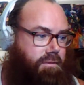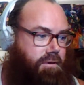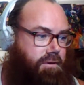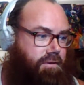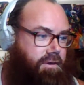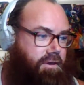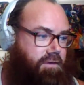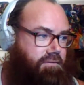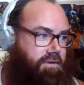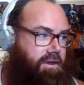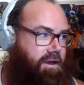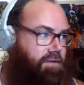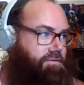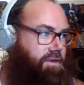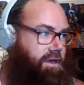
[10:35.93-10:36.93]
And they even
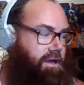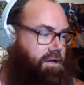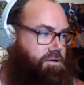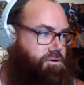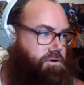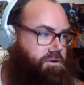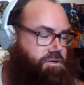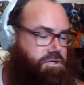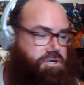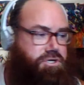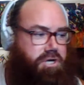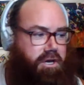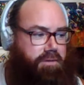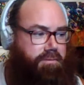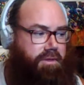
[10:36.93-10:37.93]
have the entrance
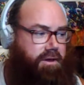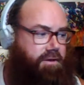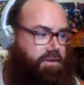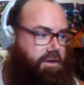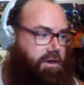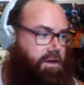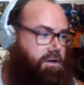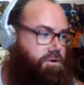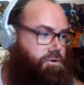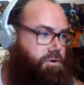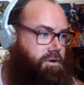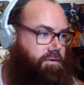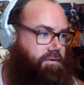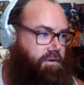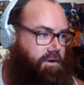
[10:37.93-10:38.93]
shaped like the
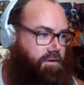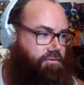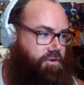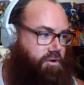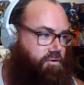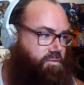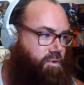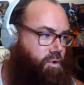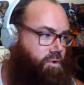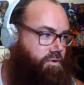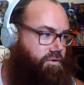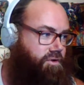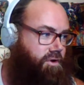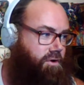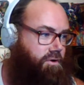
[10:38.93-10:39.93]
entrance of these porn
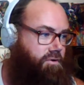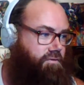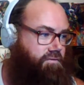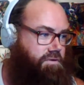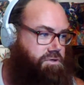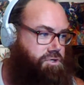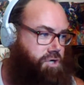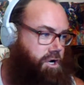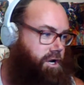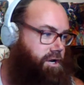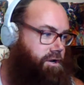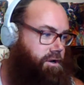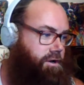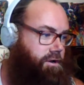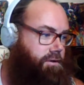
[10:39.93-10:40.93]
stars'
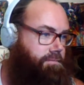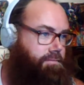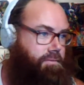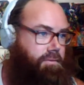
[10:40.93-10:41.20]
vagina.